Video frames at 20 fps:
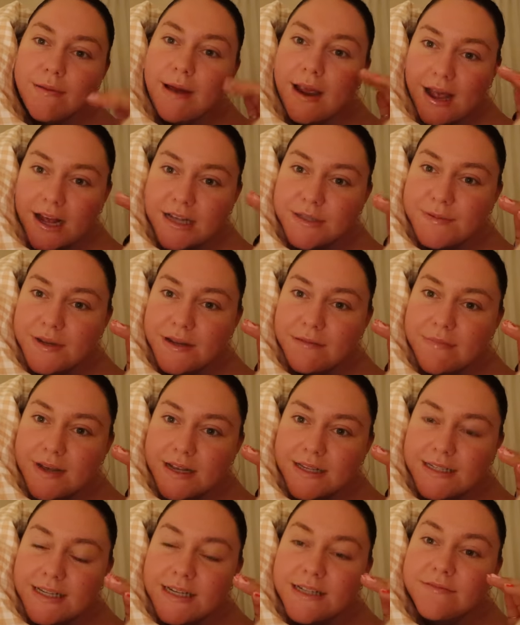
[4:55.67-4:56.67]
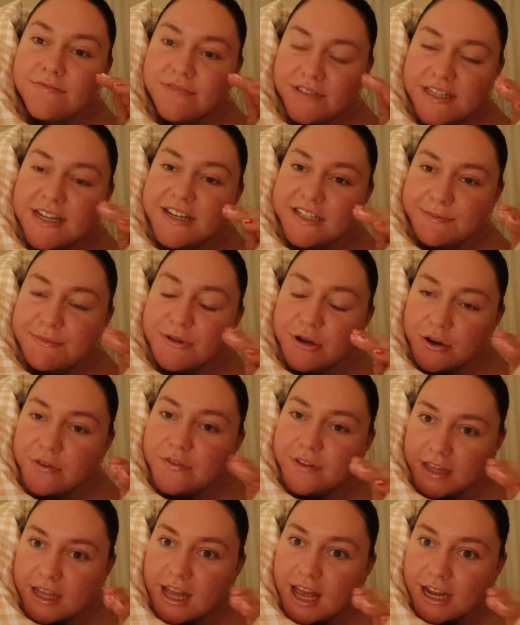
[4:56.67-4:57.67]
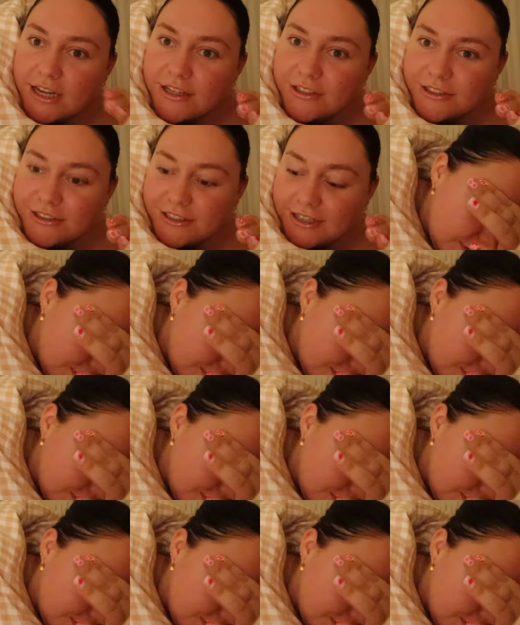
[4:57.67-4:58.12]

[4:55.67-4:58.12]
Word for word: my house being messy sends me over the edge.